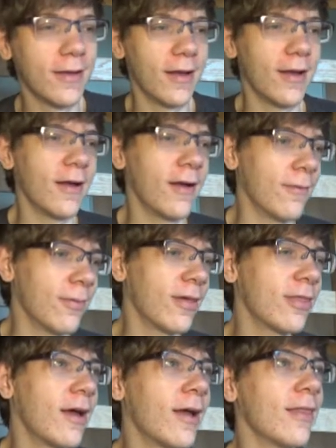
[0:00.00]
They
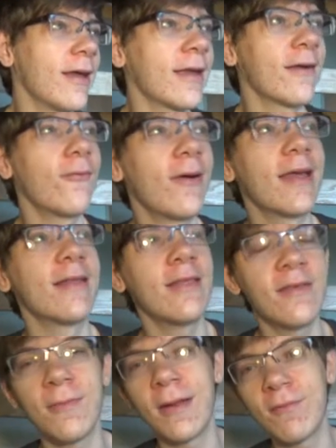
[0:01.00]
thought, like, wait,
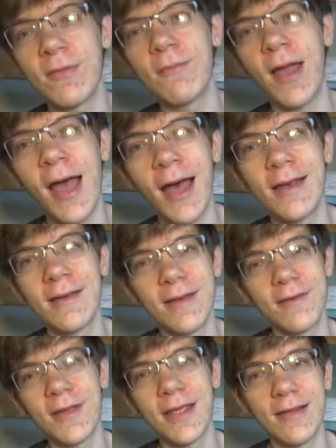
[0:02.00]
this might be bad
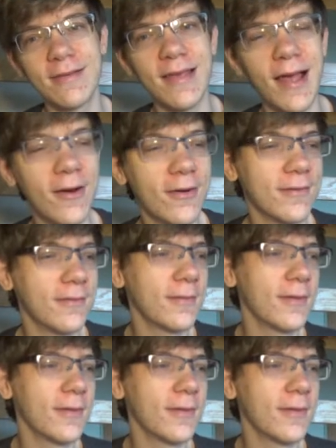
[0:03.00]
if it gets out.